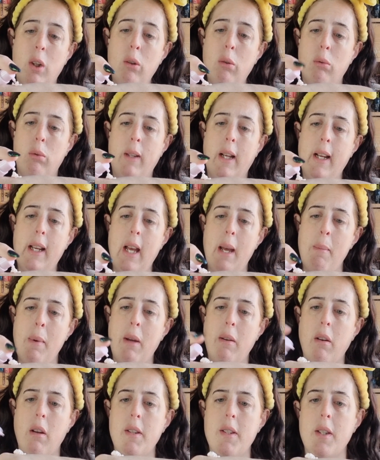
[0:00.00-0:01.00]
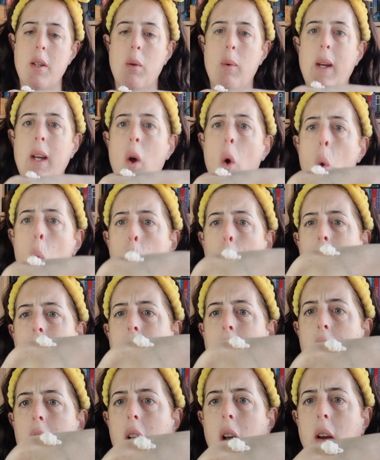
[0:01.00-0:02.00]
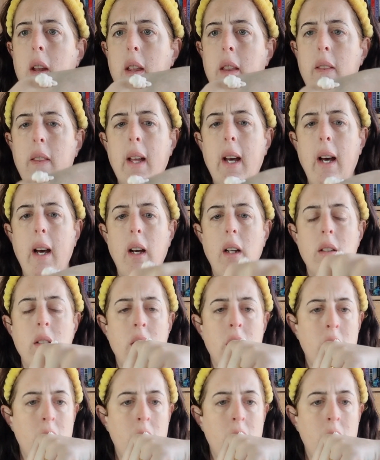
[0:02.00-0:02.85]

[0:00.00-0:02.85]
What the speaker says: oh, that came out nice and quick. Oh, I like that.